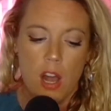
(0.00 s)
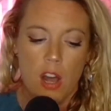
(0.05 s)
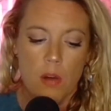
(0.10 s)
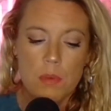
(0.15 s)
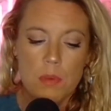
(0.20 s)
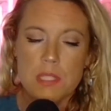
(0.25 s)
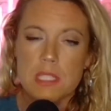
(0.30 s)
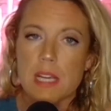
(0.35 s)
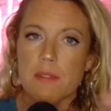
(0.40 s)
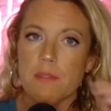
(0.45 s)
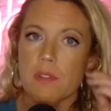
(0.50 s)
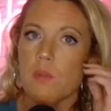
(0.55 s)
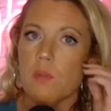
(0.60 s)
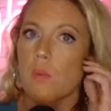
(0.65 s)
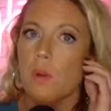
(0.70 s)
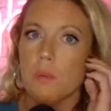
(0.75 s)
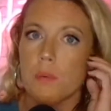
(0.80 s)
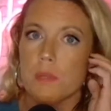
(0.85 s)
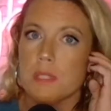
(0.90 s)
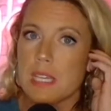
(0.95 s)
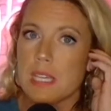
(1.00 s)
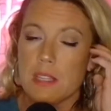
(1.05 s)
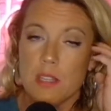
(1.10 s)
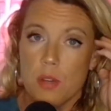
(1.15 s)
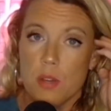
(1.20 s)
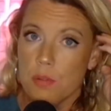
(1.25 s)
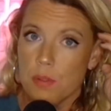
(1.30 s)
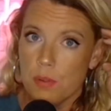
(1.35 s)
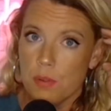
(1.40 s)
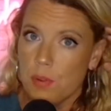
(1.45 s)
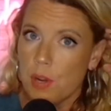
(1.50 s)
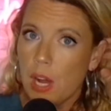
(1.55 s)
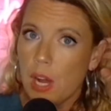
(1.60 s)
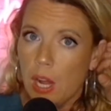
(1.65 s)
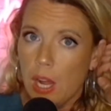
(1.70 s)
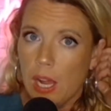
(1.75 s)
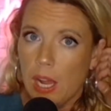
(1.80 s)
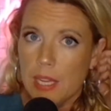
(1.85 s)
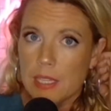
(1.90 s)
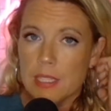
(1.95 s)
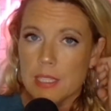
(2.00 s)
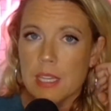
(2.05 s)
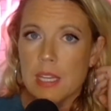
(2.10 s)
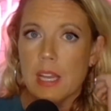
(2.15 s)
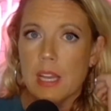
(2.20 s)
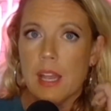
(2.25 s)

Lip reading: Almost everyone would say, no, they're not.